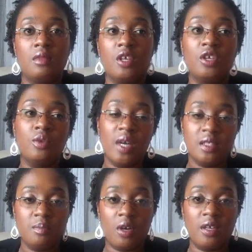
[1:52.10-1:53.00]
the
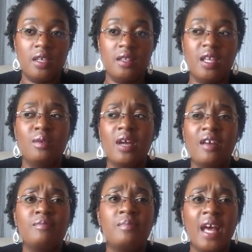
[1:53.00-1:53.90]
U.S. market.
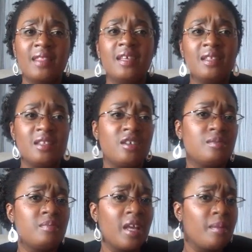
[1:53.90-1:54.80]
I think
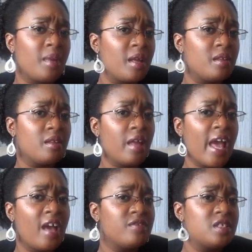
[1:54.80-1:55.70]
they might
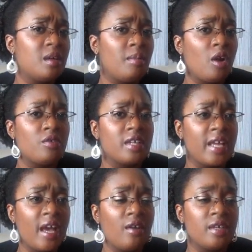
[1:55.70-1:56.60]
have some
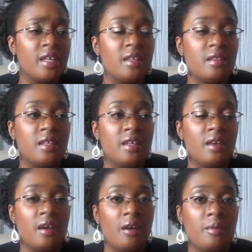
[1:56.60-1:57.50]
already out in
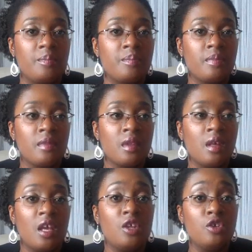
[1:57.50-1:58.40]

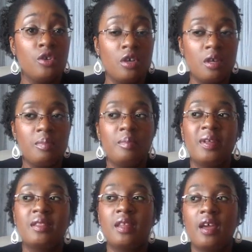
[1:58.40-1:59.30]
in Europe,
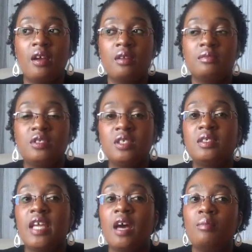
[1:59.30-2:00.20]
but they're
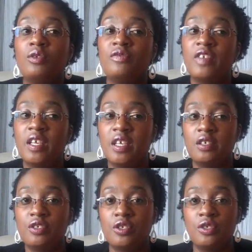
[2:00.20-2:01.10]
just now moving
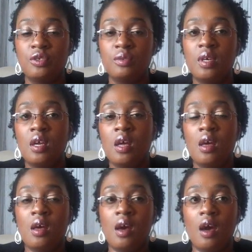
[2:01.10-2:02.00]
into
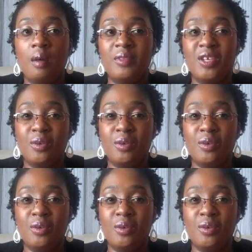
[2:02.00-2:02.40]
the